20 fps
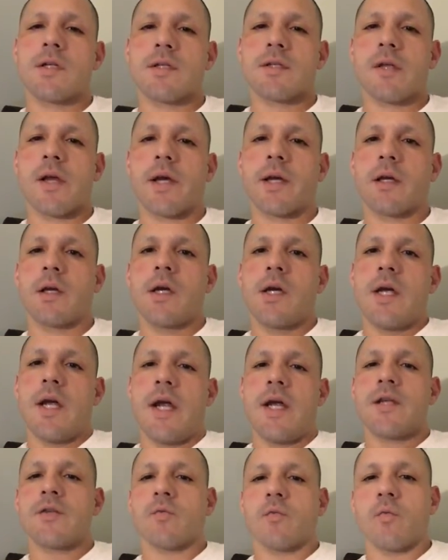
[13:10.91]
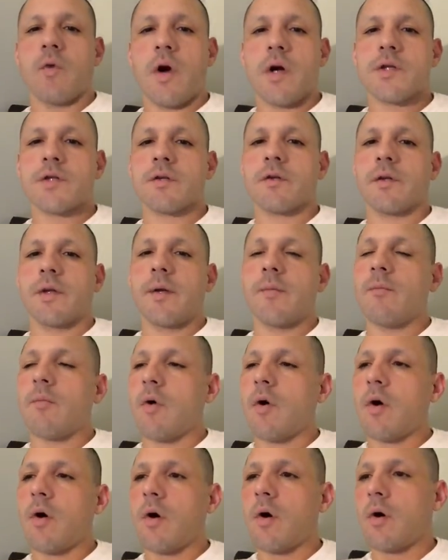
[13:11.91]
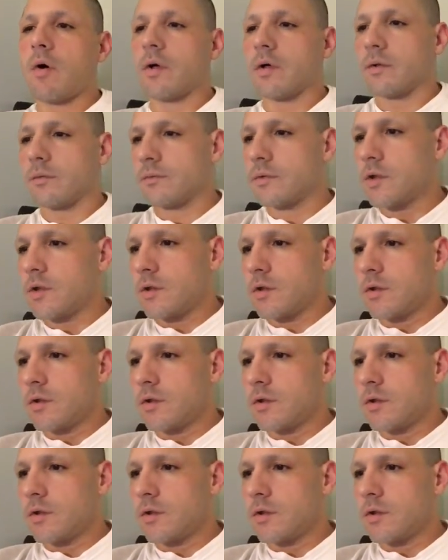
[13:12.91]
is like is Rush Limbaugh or